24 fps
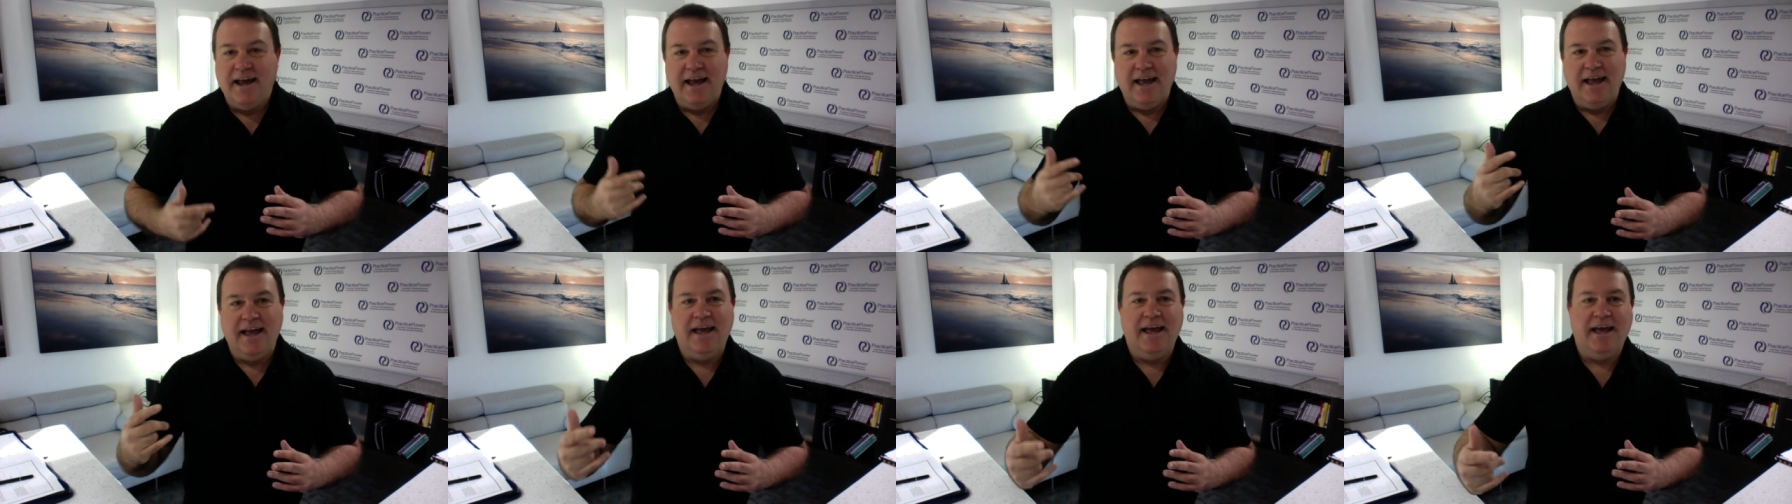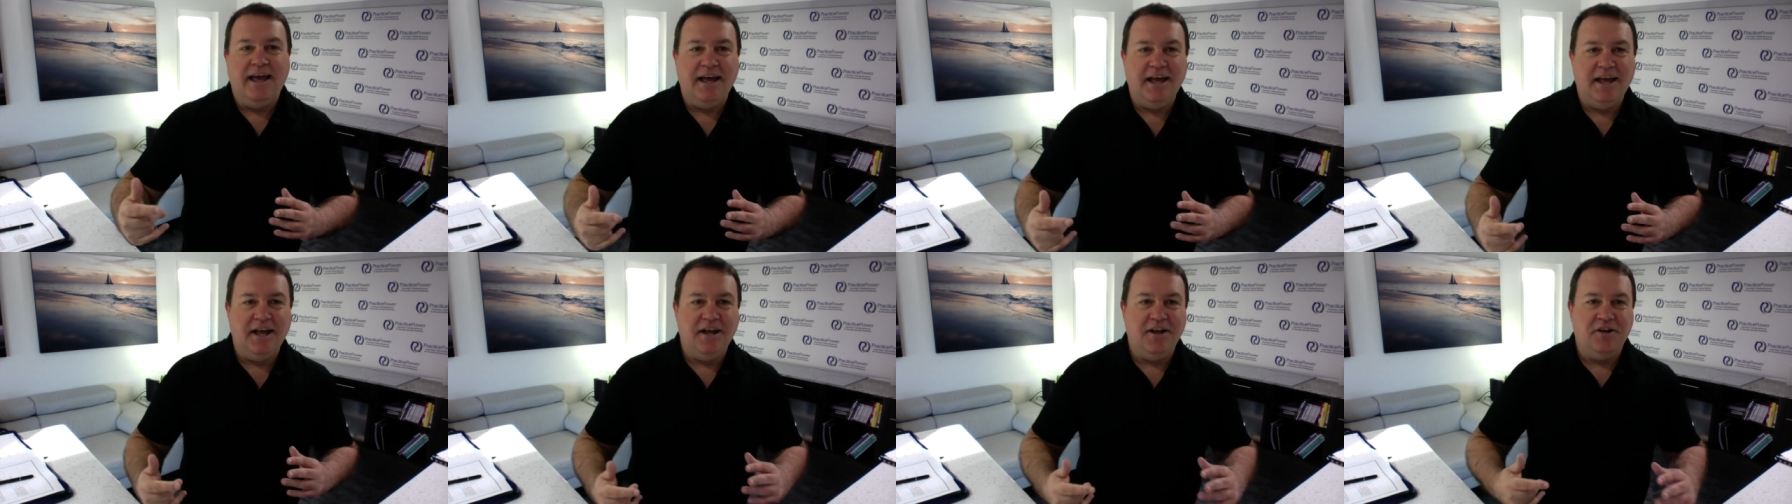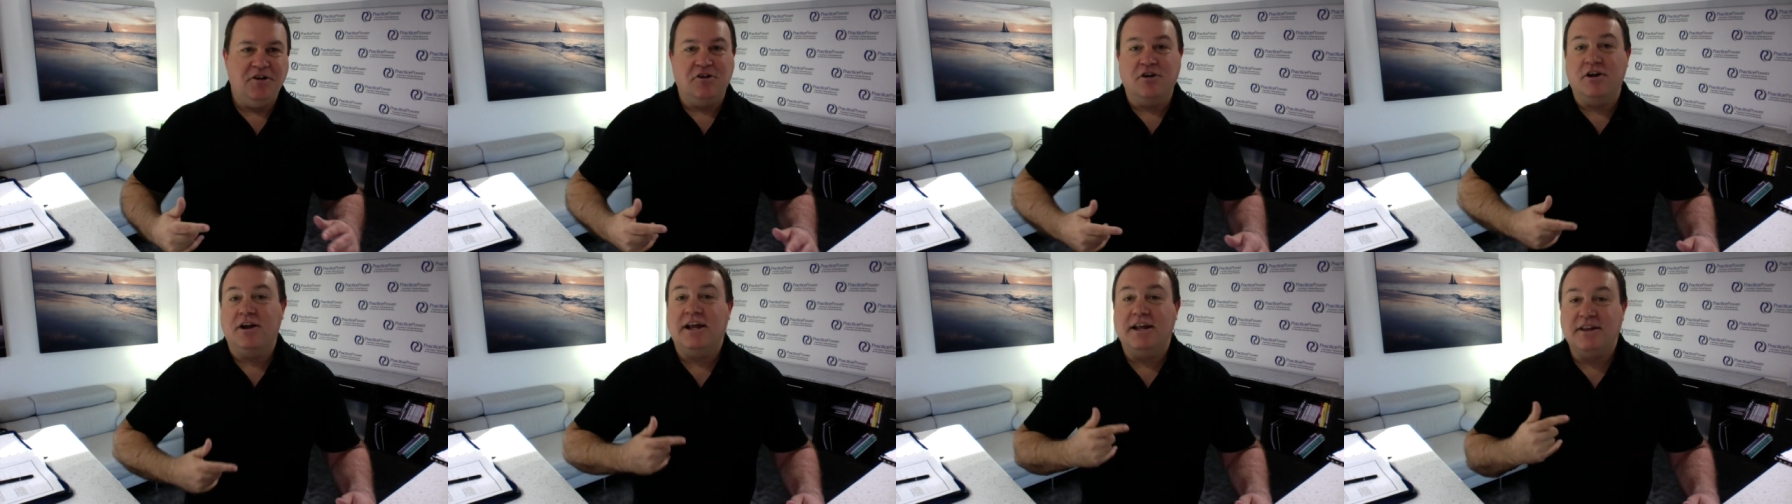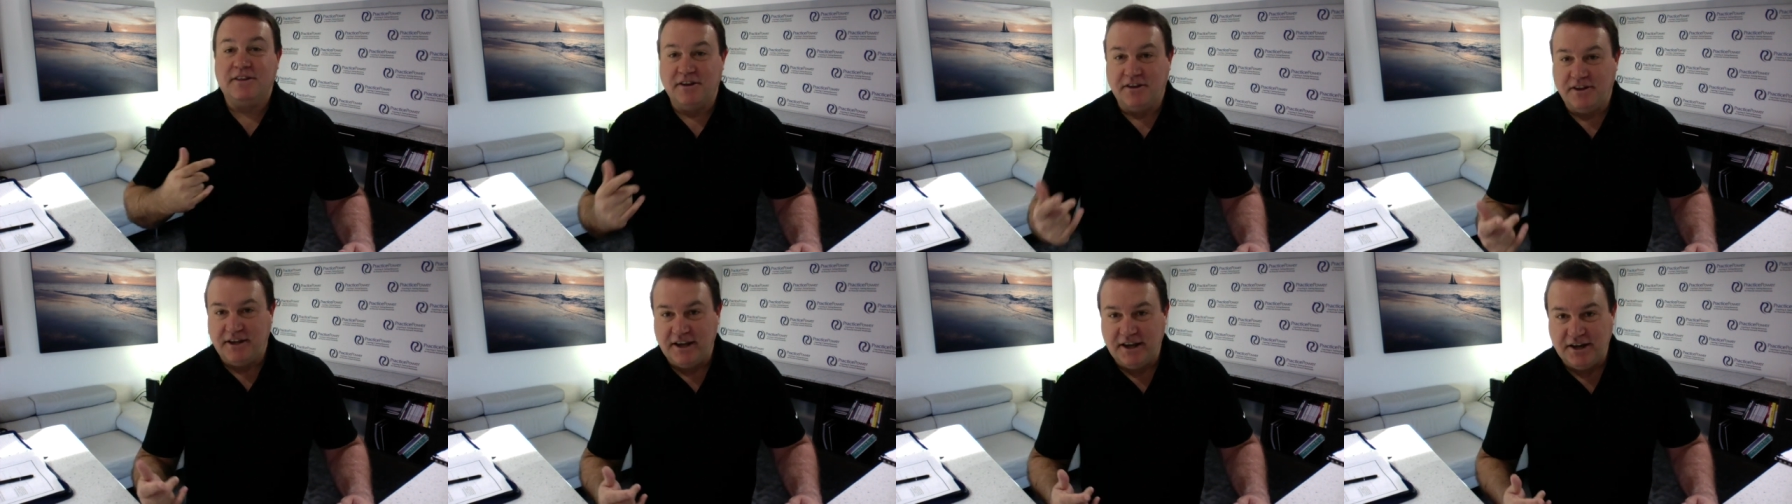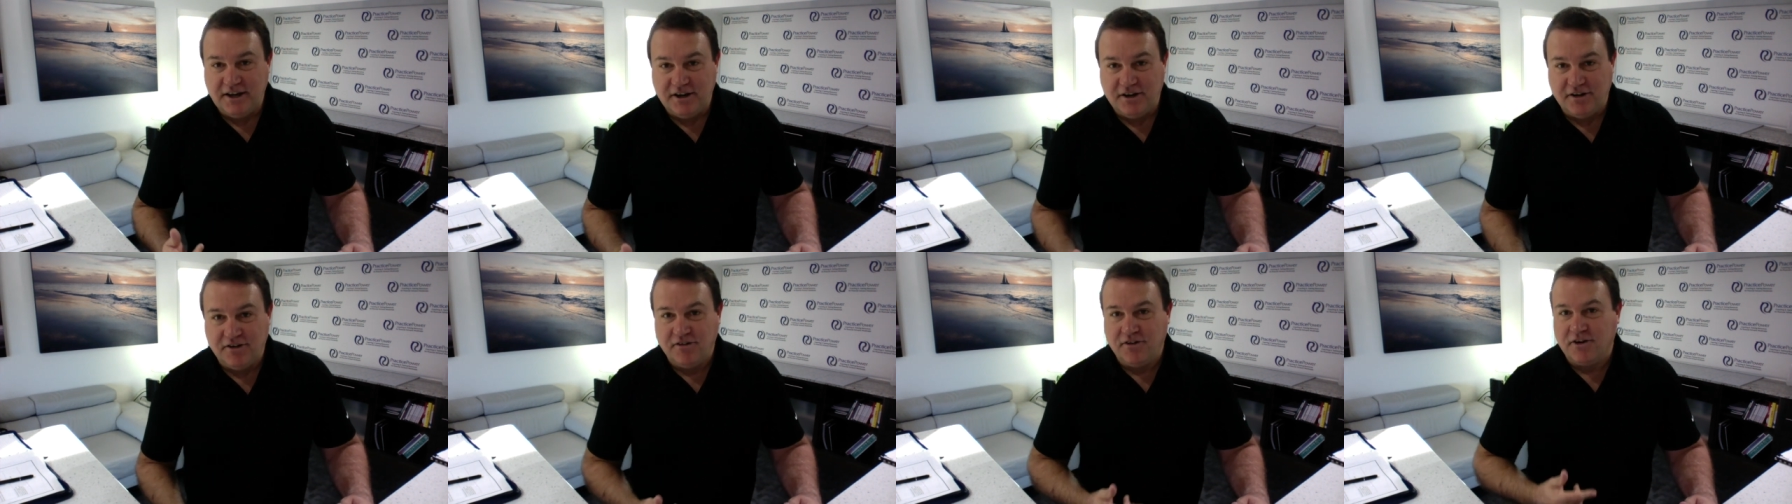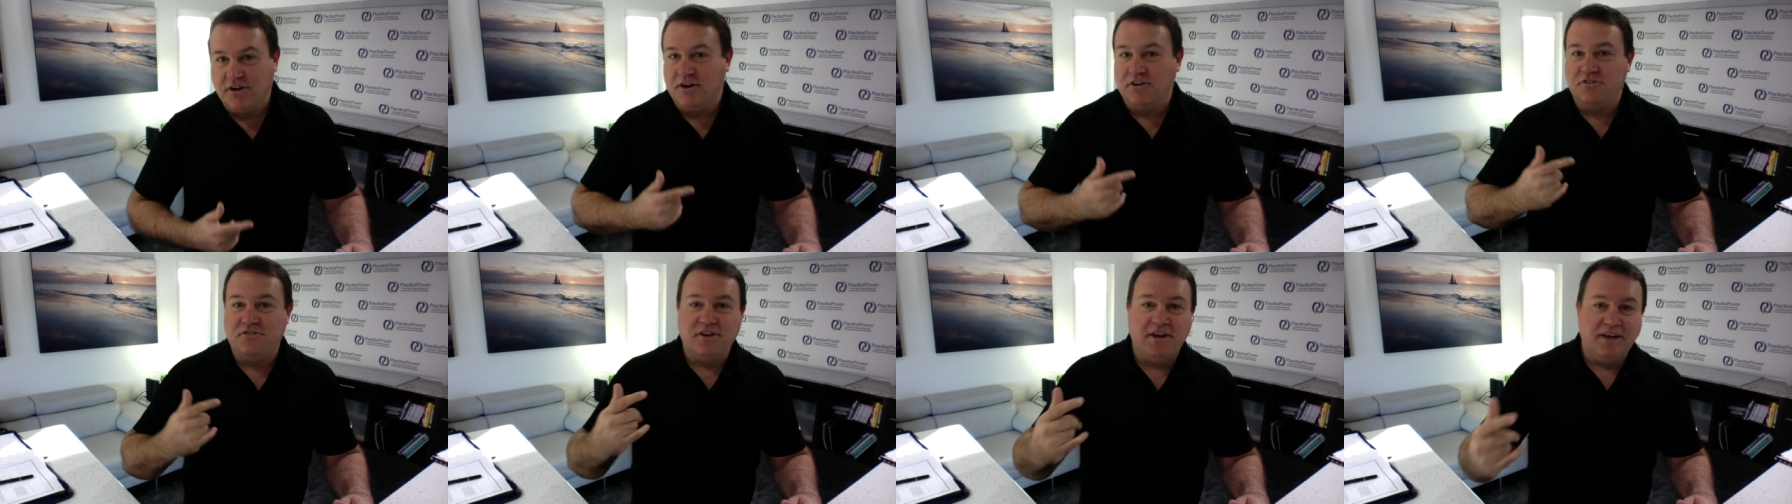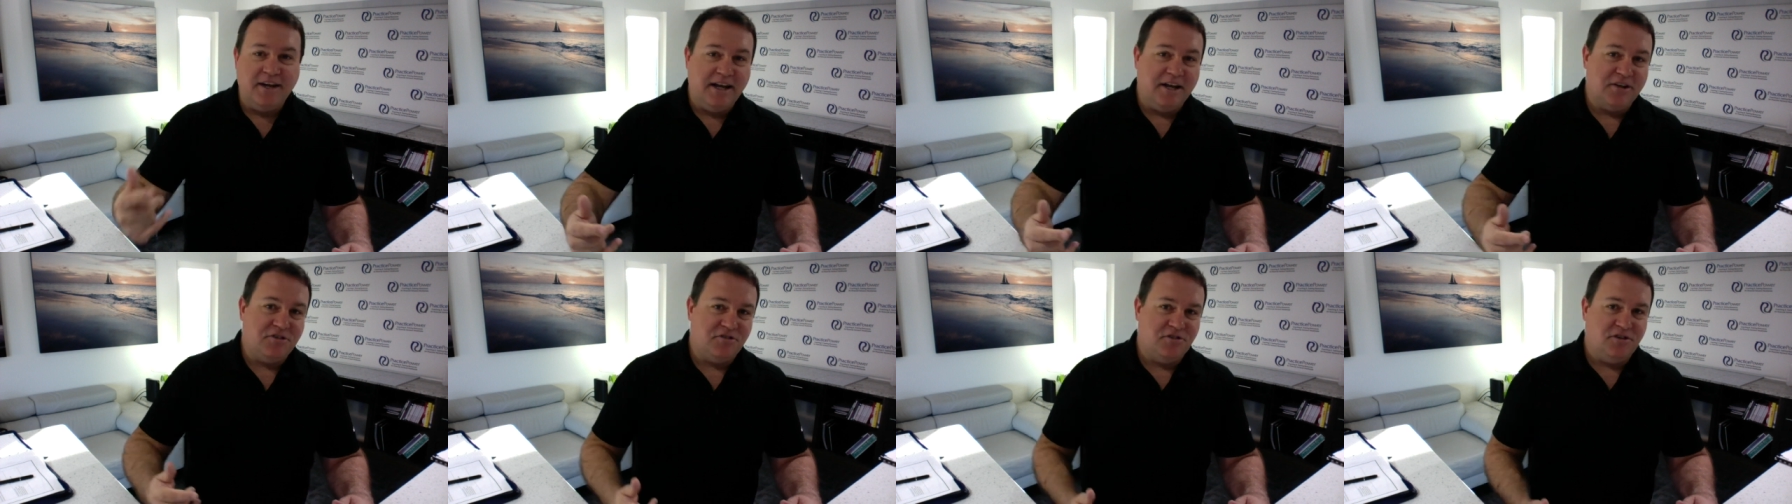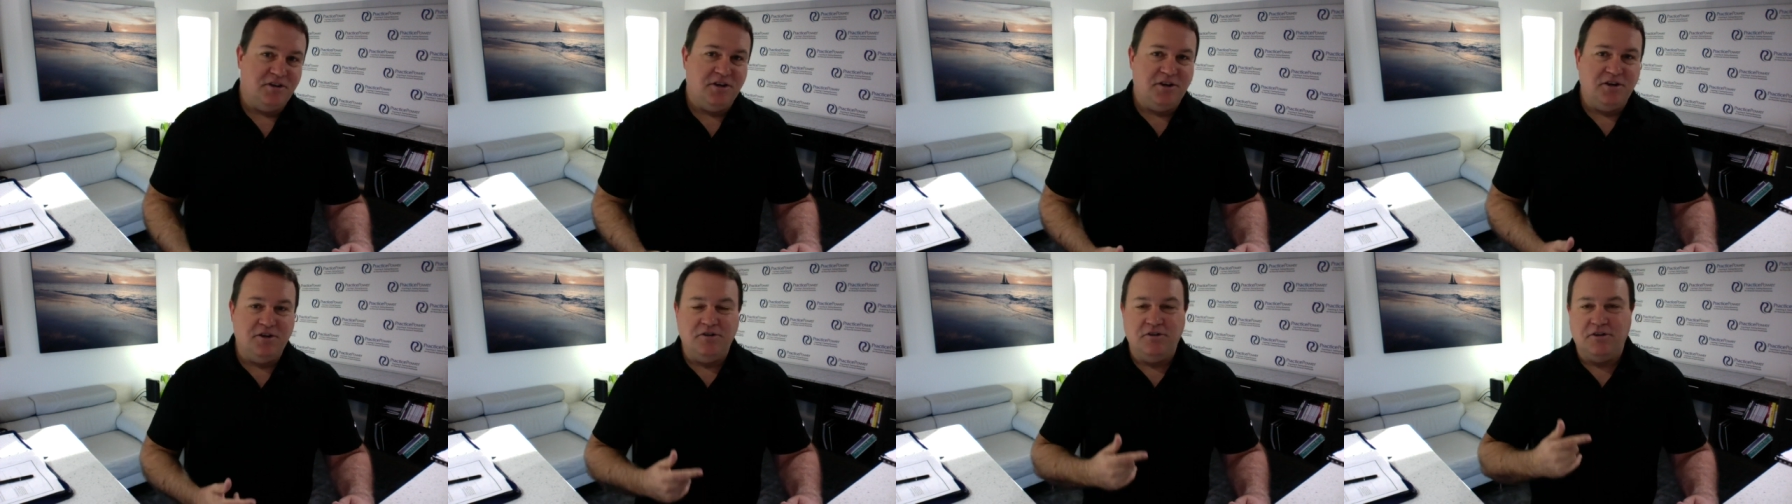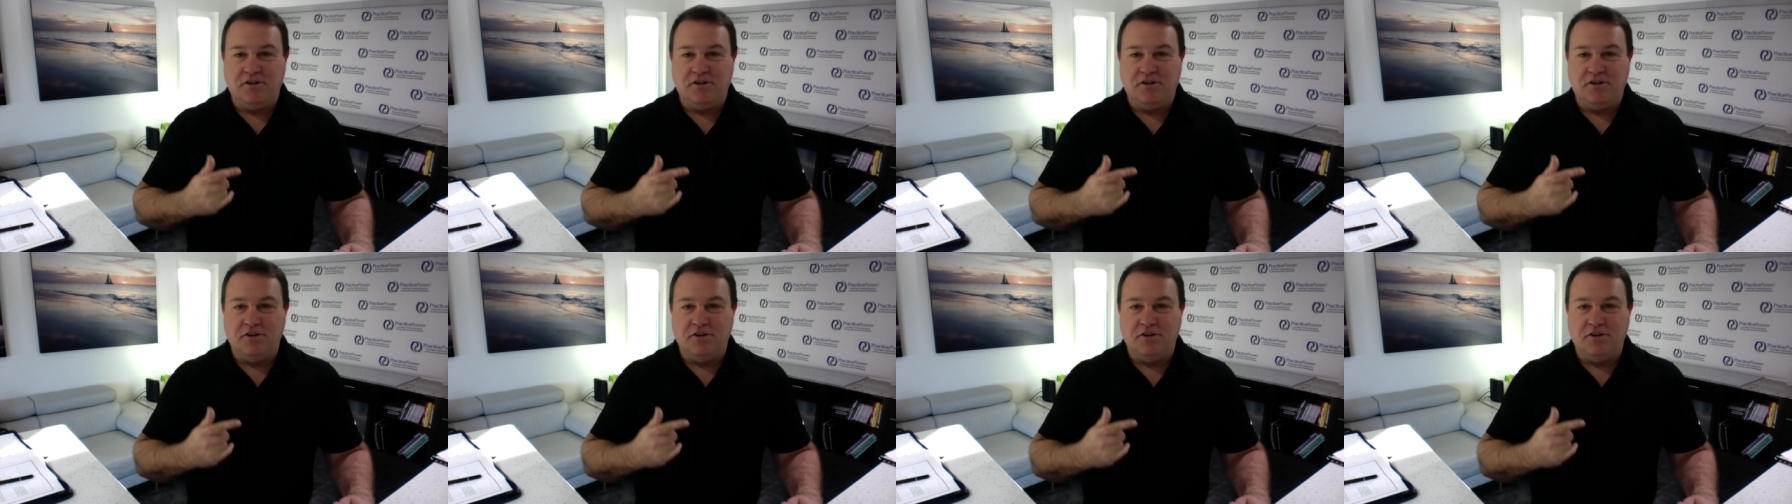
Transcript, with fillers: and you're going to get the deal. They're going to say yes to you.